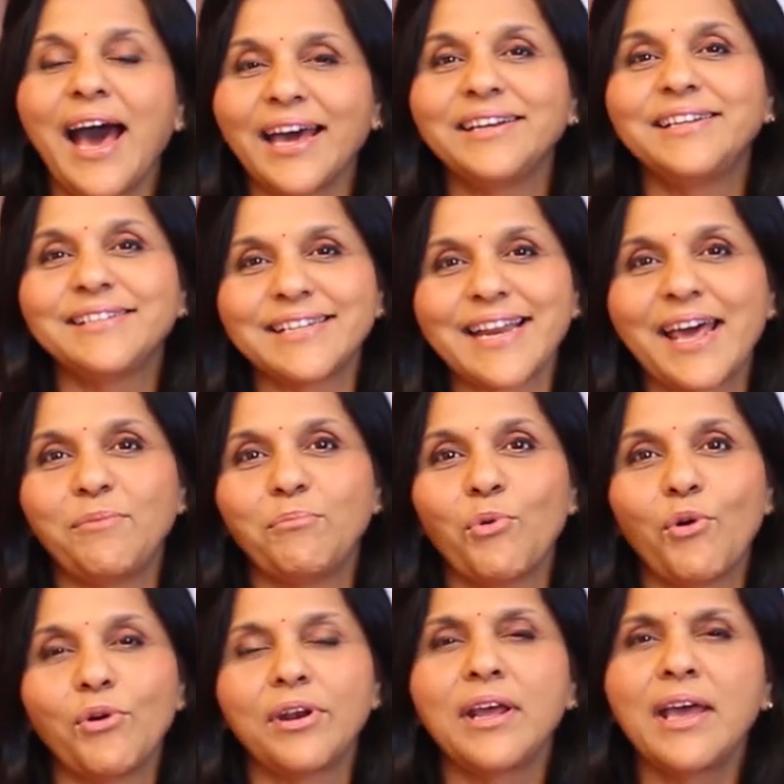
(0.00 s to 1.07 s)
understand
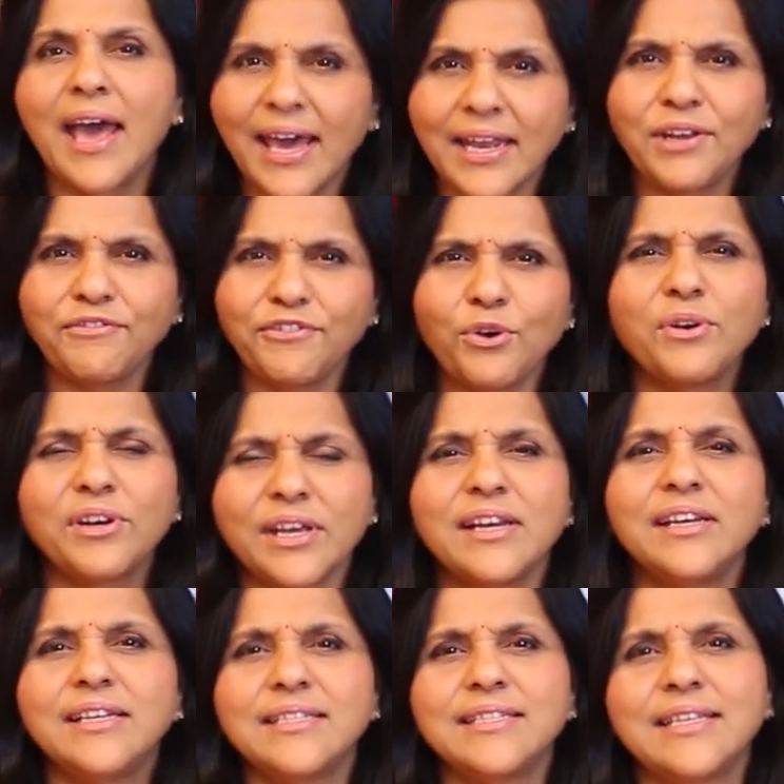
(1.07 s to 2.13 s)
more, and if you're
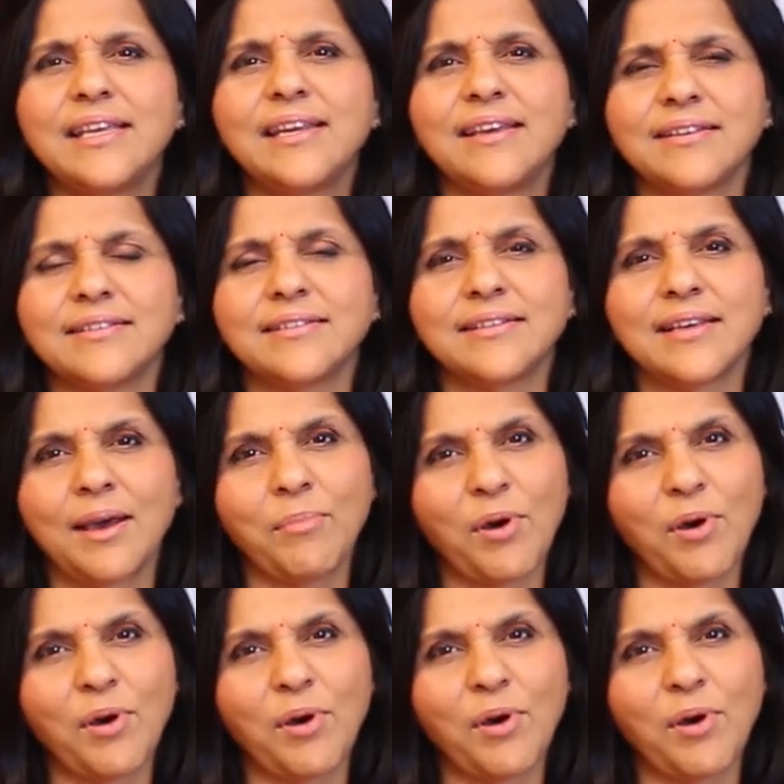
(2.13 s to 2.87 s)
really serious